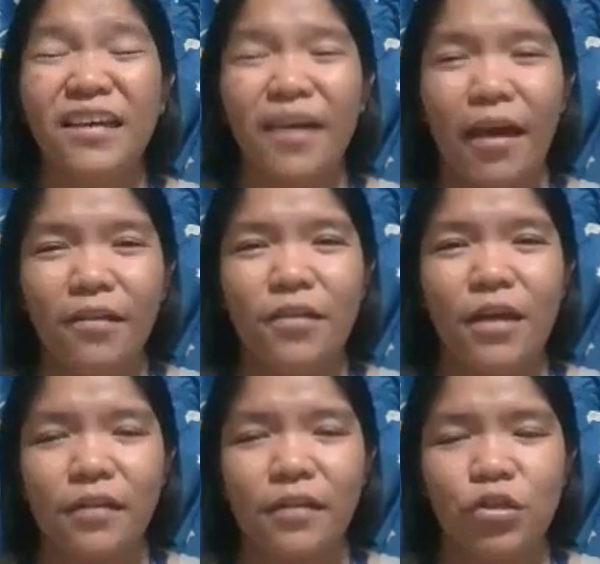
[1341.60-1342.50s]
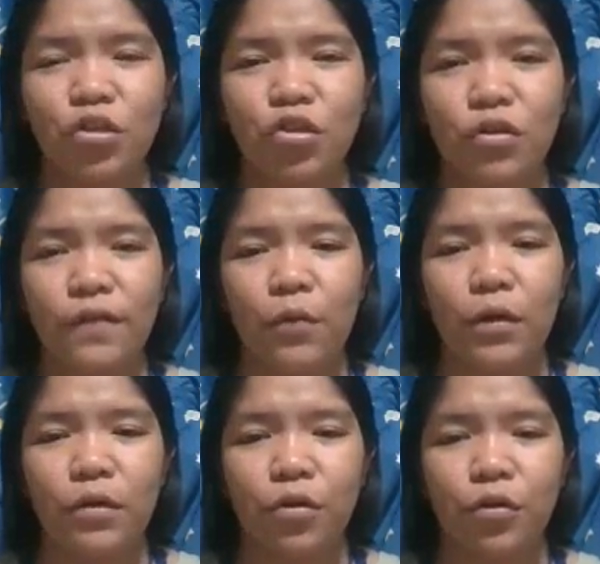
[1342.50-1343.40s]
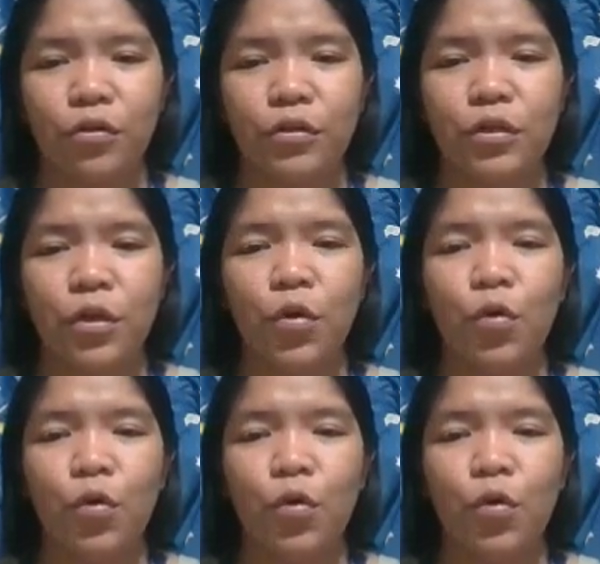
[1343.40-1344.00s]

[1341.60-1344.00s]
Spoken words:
gain the attention of our learners,